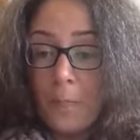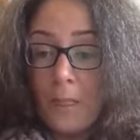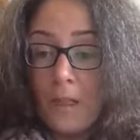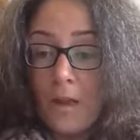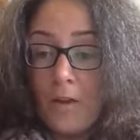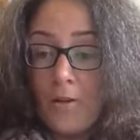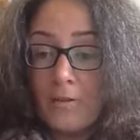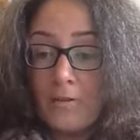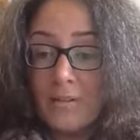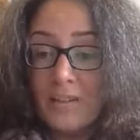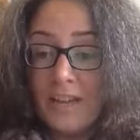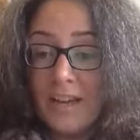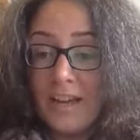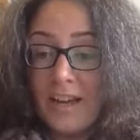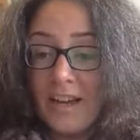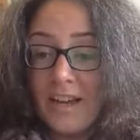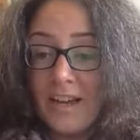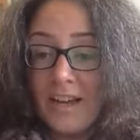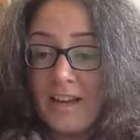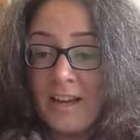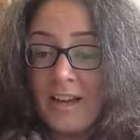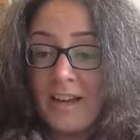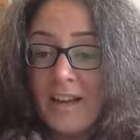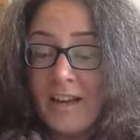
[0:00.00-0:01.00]

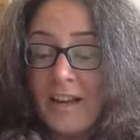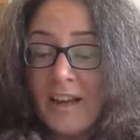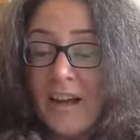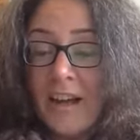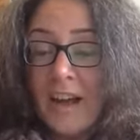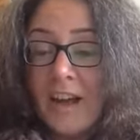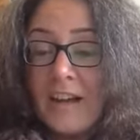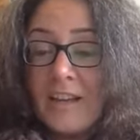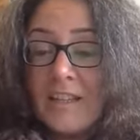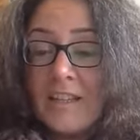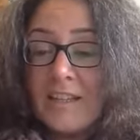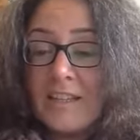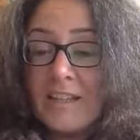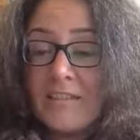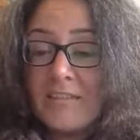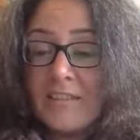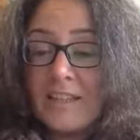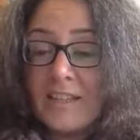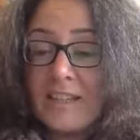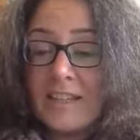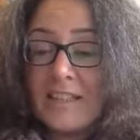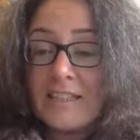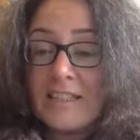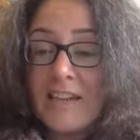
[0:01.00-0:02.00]
Okay,
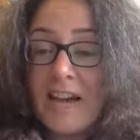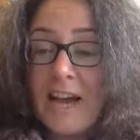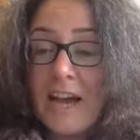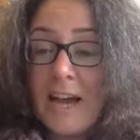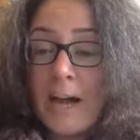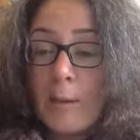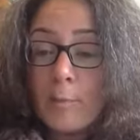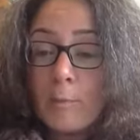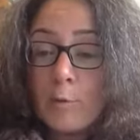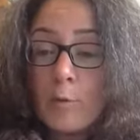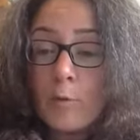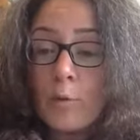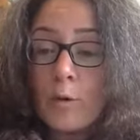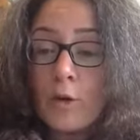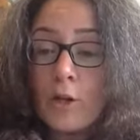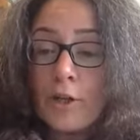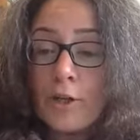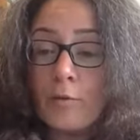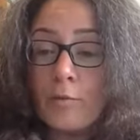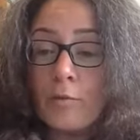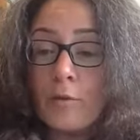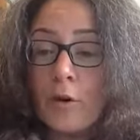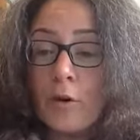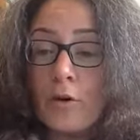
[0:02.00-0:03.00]
Lyric Liz, I am a work
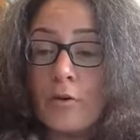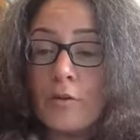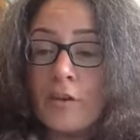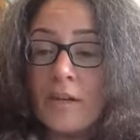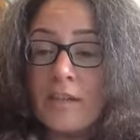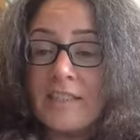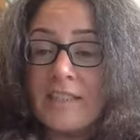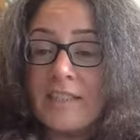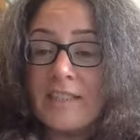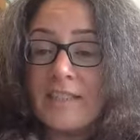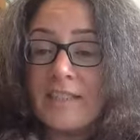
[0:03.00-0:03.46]
in progress.